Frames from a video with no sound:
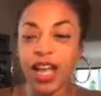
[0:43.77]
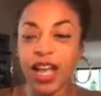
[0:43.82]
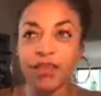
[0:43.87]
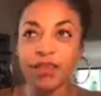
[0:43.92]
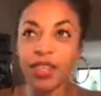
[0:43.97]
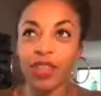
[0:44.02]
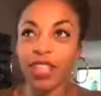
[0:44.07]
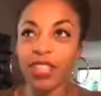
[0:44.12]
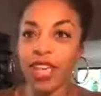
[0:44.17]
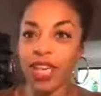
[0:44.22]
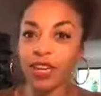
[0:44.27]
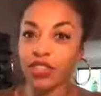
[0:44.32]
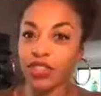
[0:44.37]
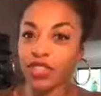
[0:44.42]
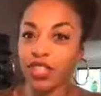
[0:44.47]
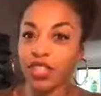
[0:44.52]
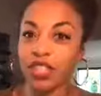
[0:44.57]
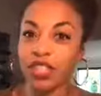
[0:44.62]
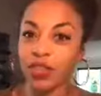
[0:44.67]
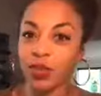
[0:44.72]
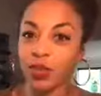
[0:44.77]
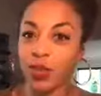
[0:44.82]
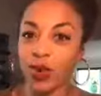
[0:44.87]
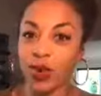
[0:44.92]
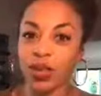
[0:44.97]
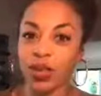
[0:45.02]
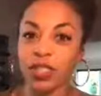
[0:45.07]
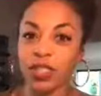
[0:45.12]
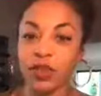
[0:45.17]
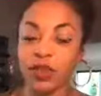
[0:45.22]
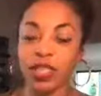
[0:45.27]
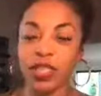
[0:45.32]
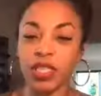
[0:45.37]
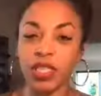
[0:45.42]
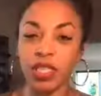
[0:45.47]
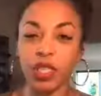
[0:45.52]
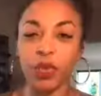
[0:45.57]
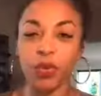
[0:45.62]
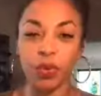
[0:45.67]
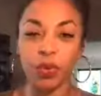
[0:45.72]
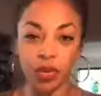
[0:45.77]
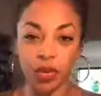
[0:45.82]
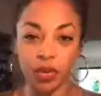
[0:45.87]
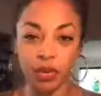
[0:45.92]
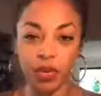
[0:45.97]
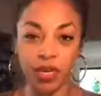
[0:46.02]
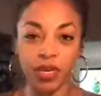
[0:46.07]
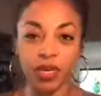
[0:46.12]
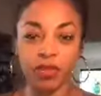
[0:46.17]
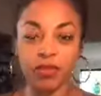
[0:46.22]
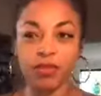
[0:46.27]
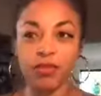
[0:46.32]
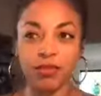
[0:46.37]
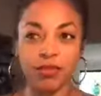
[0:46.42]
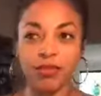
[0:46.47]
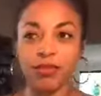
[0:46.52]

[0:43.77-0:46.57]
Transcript: everything's energy in this world is what this Superhuman